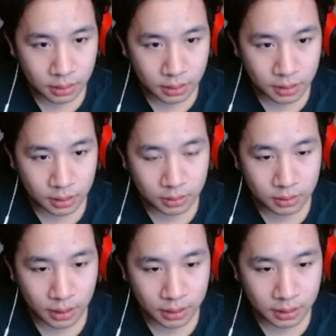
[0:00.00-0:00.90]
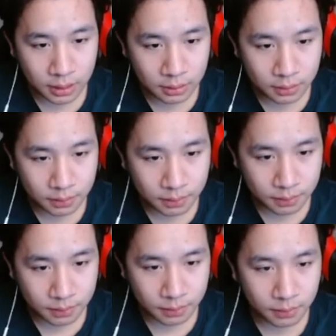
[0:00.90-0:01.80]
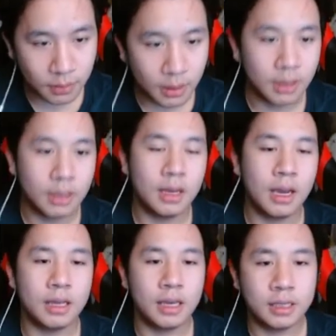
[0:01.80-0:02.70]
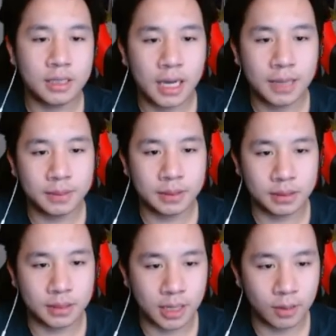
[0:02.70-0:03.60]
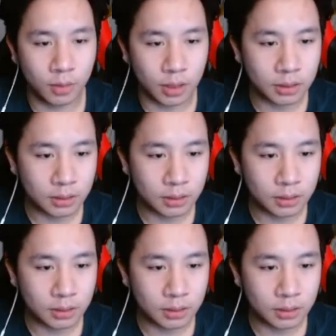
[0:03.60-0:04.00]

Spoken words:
is equal to 18. And then you times the second one